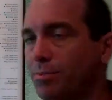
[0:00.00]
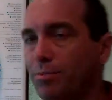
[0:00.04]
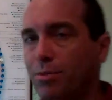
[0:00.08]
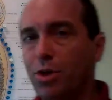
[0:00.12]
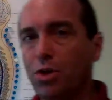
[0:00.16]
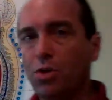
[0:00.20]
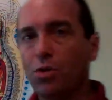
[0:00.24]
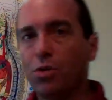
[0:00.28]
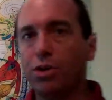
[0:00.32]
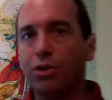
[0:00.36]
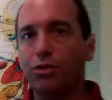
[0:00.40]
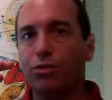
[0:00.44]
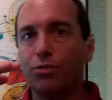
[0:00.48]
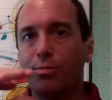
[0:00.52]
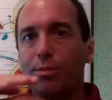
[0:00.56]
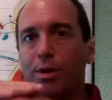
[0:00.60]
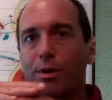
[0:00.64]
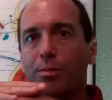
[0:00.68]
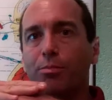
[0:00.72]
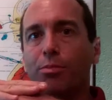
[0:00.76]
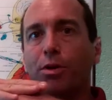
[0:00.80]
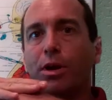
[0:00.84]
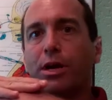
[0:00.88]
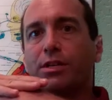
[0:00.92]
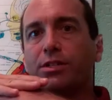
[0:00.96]
the mucous
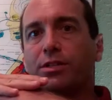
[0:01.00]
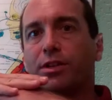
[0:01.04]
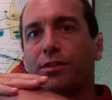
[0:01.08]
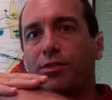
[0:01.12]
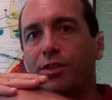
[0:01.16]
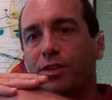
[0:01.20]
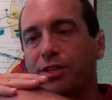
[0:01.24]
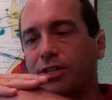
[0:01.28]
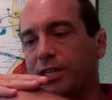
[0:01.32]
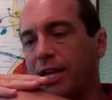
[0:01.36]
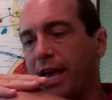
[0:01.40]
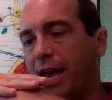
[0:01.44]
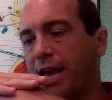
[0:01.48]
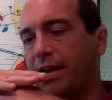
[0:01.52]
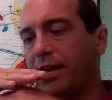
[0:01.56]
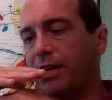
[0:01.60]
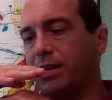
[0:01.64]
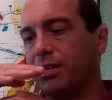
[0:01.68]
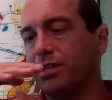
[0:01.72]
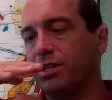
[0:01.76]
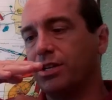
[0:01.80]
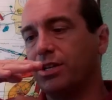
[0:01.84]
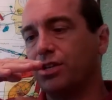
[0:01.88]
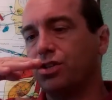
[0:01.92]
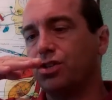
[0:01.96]
membranes of the
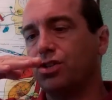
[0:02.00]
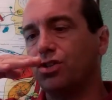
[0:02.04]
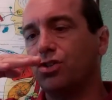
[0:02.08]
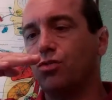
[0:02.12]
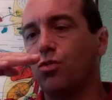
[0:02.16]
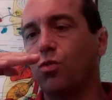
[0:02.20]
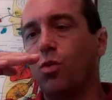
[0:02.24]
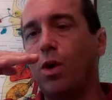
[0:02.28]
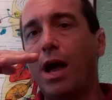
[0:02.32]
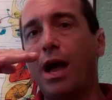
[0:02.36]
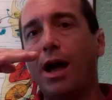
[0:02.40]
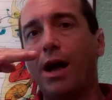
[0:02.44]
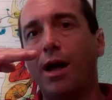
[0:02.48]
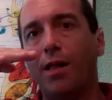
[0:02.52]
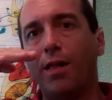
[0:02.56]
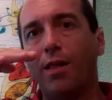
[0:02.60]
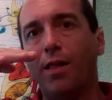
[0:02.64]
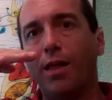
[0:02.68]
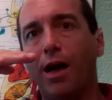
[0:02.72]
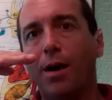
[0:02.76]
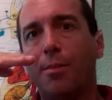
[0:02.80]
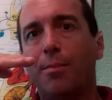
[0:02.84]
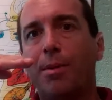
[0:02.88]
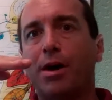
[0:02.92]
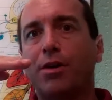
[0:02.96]
sinuses
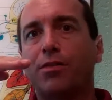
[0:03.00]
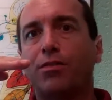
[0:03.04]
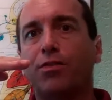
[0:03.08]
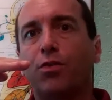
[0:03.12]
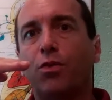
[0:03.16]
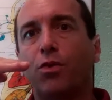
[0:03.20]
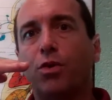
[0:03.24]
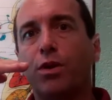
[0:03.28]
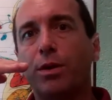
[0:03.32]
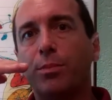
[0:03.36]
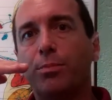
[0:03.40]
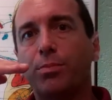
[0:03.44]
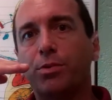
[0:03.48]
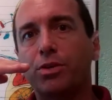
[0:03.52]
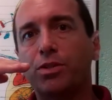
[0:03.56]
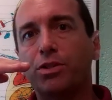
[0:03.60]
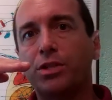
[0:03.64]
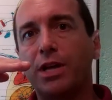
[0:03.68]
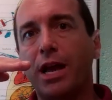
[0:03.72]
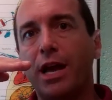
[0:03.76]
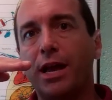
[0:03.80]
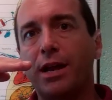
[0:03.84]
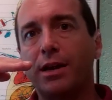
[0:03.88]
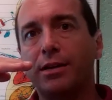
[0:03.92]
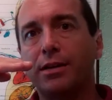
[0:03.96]
swell about
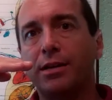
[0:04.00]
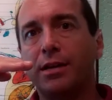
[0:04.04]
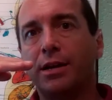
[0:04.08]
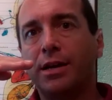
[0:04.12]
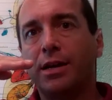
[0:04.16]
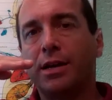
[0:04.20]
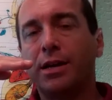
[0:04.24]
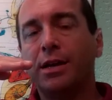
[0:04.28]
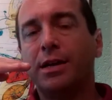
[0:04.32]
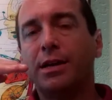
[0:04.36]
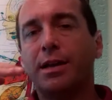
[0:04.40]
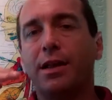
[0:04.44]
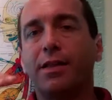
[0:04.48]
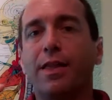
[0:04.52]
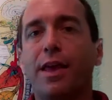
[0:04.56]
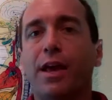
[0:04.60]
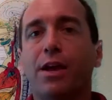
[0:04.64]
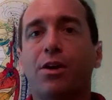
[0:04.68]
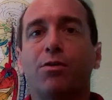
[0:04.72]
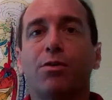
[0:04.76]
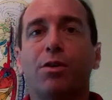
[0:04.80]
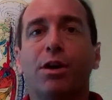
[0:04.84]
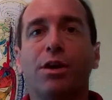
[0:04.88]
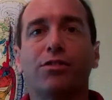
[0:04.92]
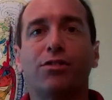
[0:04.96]
40%. Now
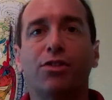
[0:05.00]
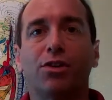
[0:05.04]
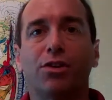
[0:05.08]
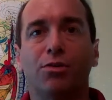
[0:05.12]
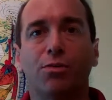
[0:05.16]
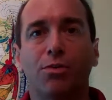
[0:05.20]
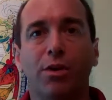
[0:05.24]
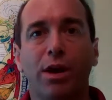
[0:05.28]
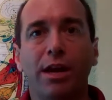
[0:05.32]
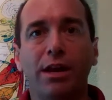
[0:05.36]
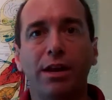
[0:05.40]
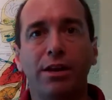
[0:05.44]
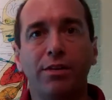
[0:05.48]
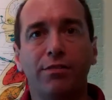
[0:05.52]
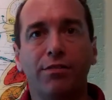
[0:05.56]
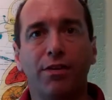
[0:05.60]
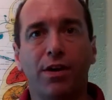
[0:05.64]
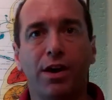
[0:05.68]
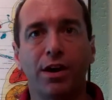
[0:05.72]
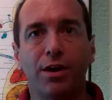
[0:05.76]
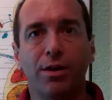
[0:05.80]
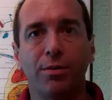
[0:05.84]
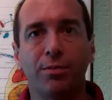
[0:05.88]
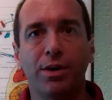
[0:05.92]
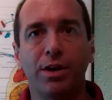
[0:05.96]
that creates a great
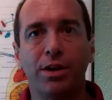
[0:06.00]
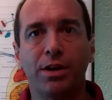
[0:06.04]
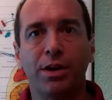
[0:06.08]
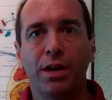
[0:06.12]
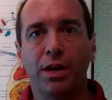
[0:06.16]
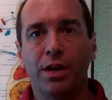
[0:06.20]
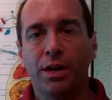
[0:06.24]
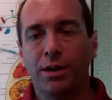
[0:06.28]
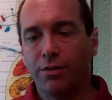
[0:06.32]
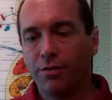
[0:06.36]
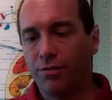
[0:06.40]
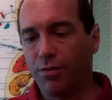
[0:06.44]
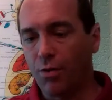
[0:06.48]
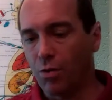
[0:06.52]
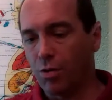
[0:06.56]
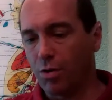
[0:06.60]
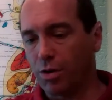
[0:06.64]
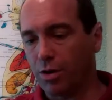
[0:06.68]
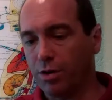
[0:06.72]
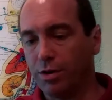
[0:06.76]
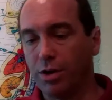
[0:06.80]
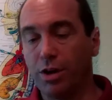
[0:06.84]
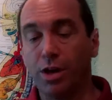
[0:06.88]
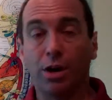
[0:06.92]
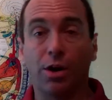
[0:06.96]
environment
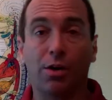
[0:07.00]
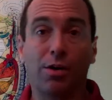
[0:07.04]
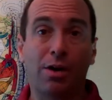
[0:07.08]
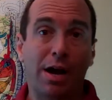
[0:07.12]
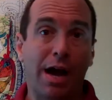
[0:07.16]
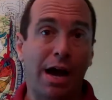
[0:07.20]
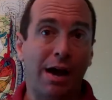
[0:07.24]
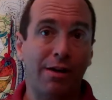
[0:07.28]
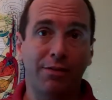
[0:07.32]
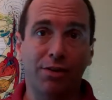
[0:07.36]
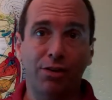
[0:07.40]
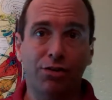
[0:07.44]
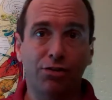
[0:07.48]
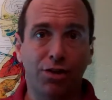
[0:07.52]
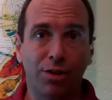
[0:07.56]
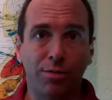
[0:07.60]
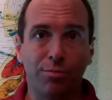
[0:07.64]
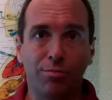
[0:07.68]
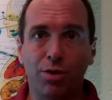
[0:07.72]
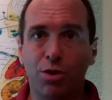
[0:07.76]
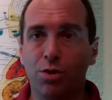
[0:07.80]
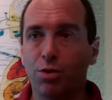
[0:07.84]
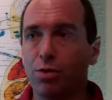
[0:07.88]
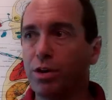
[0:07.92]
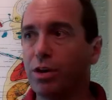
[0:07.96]
for,
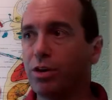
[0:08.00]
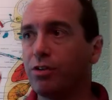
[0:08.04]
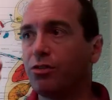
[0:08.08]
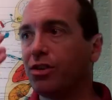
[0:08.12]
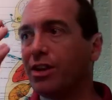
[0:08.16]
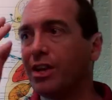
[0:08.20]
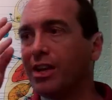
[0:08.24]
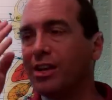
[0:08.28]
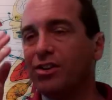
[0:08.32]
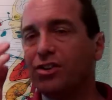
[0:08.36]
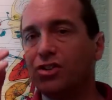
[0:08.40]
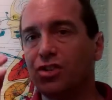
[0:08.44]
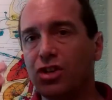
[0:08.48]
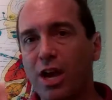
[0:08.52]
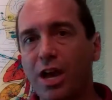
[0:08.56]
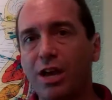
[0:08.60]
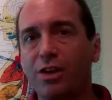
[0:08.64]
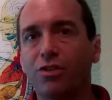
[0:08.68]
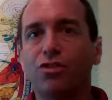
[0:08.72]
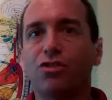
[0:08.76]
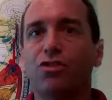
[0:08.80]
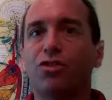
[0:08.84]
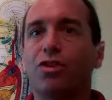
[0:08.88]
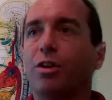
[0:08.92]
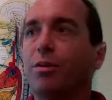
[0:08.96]
obviously mucus,
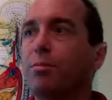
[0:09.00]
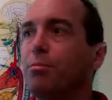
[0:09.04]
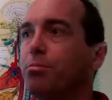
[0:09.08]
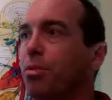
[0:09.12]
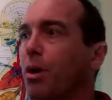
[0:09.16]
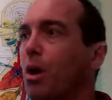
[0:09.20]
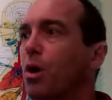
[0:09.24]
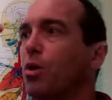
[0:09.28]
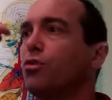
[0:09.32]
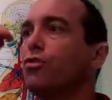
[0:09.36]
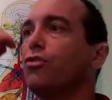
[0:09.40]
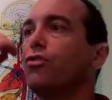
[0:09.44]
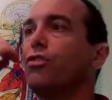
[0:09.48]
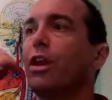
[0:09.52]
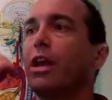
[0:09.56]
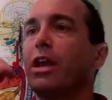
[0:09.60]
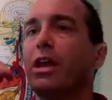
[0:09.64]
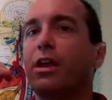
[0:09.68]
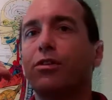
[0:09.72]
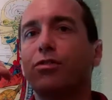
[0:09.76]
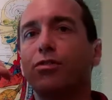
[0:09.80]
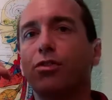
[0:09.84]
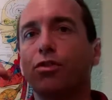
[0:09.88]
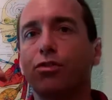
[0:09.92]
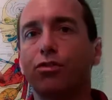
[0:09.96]
congestion,
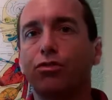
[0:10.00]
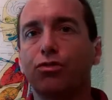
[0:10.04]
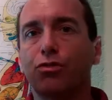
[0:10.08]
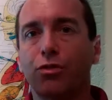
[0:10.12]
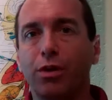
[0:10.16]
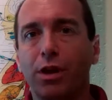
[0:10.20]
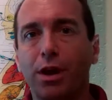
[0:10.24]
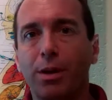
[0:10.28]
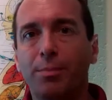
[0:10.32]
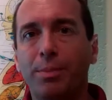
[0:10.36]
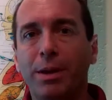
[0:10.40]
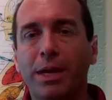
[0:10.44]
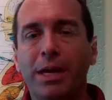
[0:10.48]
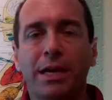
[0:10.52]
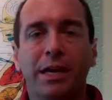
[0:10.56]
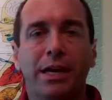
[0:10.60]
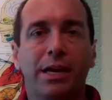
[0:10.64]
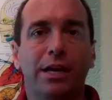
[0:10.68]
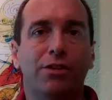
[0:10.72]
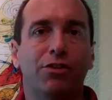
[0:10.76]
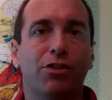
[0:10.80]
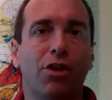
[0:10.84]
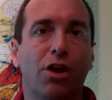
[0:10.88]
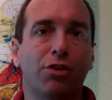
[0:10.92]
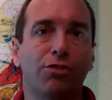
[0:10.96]
postnasal drip.
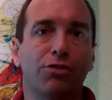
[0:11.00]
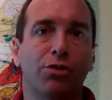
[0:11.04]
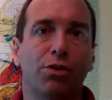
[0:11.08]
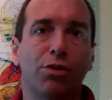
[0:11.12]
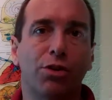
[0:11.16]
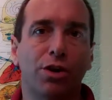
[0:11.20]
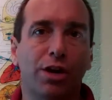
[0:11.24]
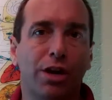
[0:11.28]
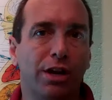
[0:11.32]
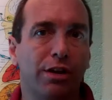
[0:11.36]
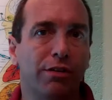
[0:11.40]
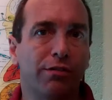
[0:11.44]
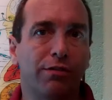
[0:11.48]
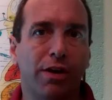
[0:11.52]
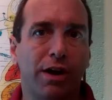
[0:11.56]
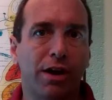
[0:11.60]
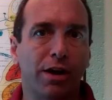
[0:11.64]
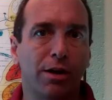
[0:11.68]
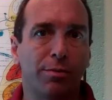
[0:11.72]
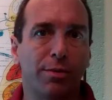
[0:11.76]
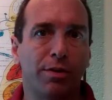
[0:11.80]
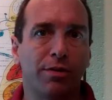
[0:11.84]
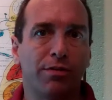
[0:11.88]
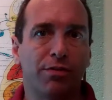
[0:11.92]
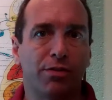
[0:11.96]
It's also a good
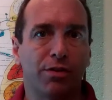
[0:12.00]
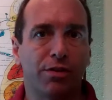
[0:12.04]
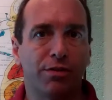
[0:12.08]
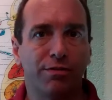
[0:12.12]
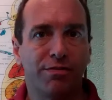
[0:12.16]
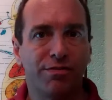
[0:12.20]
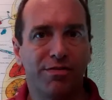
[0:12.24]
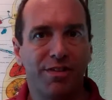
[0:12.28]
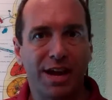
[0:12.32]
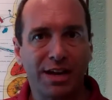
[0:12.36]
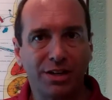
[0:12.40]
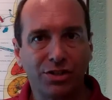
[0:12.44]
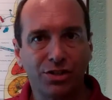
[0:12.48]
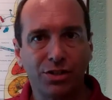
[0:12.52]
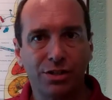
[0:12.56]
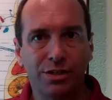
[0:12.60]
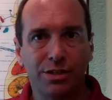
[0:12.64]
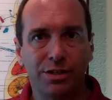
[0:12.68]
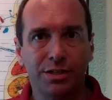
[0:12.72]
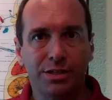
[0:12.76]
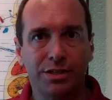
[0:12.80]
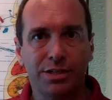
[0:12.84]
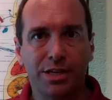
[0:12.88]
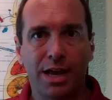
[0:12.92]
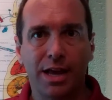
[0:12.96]
environment for infection
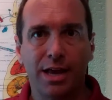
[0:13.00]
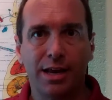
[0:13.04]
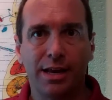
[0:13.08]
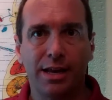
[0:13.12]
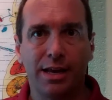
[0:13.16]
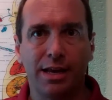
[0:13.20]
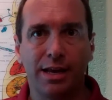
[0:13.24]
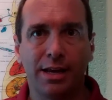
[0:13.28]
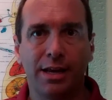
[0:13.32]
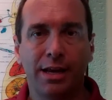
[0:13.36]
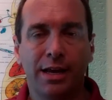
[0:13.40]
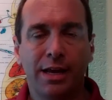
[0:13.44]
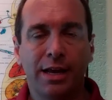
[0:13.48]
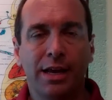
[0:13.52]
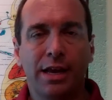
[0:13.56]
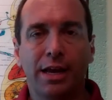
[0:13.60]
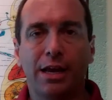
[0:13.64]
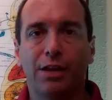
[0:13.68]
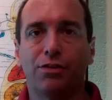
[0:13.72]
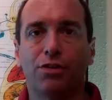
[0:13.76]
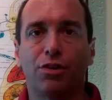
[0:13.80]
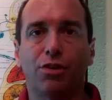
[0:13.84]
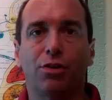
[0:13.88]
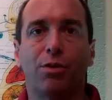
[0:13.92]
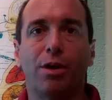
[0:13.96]
to set in.
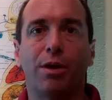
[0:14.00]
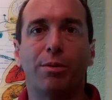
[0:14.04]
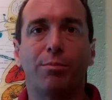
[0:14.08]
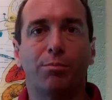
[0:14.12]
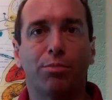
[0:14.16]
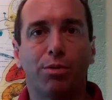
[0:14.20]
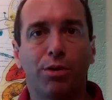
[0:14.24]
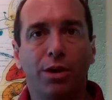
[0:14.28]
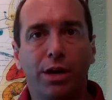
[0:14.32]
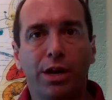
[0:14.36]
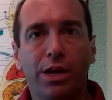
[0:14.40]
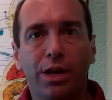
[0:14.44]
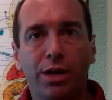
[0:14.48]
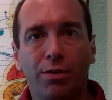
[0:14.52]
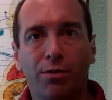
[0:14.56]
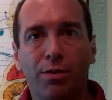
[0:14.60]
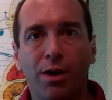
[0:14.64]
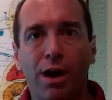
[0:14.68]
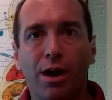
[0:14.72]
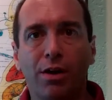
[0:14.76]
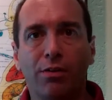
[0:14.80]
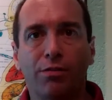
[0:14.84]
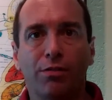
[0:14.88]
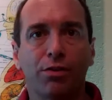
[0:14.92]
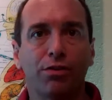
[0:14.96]
It's a great breeding
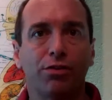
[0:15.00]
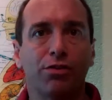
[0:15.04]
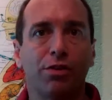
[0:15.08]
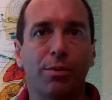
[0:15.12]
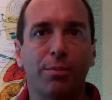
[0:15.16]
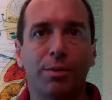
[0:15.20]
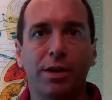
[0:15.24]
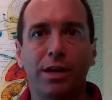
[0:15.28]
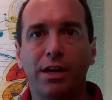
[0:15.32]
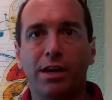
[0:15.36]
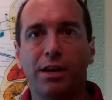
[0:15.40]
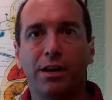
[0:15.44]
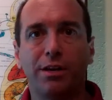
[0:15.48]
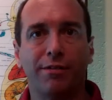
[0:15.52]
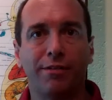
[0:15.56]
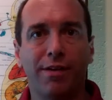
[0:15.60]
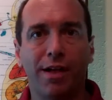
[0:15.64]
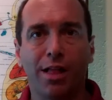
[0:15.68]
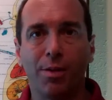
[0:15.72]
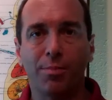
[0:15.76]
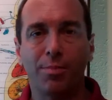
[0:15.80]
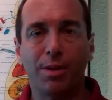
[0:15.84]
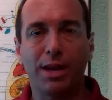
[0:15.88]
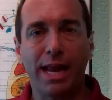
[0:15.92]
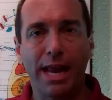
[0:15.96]
ground for somebody to
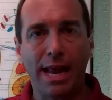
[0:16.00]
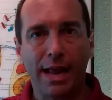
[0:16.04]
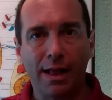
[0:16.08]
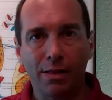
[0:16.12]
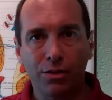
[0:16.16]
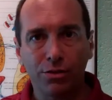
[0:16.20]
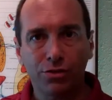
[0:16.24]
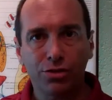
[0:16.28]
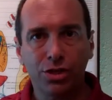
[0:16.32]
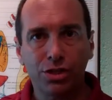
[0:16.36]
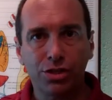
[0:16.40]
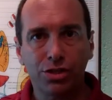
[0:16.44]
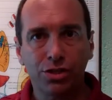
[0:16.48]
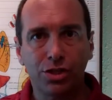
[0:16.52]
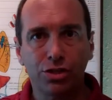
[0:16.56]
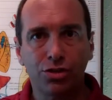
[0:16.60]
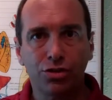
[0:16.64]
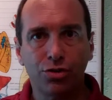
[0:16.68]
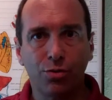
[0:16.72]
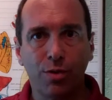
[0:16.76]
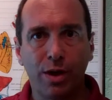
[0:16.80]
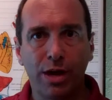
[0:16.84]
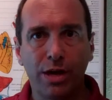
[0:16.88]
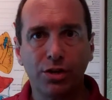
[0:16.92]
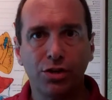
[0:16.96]
develop an allergy
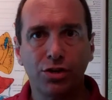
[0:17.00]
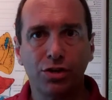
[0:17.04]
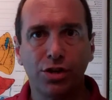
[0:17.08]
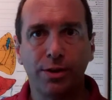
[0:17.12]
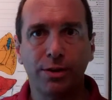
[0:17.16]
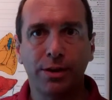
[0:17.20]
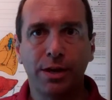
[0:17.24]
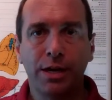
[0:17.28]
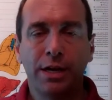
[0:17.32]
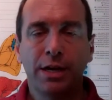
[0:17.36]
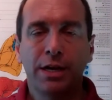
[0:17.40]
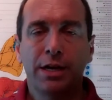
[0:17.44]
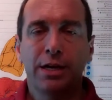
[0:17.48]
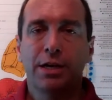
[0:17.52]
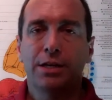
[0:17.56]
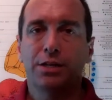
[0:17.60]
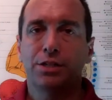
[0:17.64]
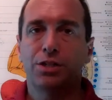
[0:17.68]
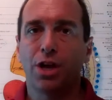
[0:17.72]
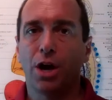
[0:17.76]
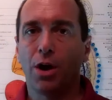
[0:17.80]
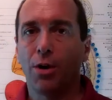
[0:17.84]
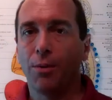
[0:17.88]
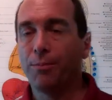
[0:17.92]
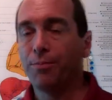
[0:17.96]
situation.
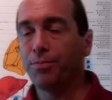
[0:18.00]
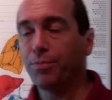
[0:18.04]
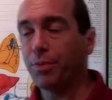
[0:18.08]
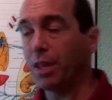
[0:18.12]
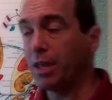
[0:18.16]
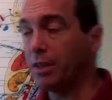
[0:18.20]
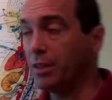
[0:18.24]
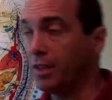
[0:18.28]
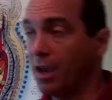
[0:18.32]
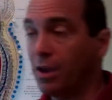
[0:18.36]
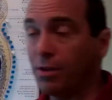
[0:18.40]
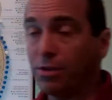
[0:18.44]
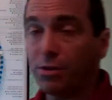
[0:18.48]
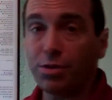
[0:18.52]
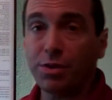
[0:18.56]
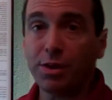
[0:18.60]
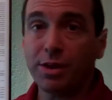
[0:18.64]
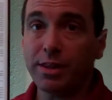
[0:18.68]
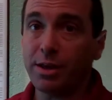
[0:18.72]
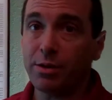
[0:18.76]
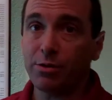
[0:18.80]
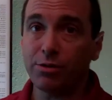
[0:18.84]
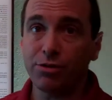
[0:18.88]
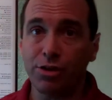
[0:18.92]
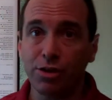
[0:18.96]
So the other
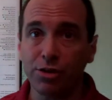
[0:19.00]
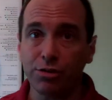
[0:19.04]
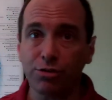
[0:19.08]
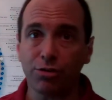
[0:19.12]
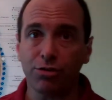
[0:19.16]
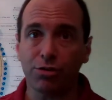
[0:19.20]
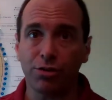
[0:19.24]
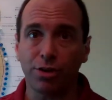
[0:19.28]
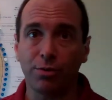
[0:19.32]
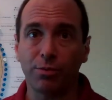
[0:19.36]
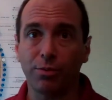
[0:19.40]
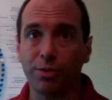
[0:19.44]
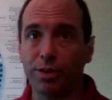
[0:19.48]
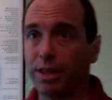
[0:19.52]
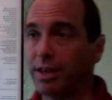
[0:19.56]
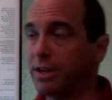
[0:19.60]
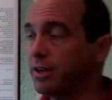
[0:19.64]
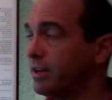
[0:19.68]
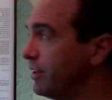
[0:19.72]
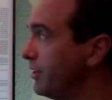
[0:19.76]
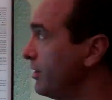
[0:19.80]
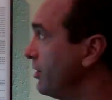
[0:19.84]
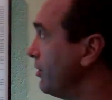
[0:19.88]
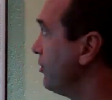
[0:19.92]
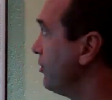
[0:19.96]
thing that was interesting when they did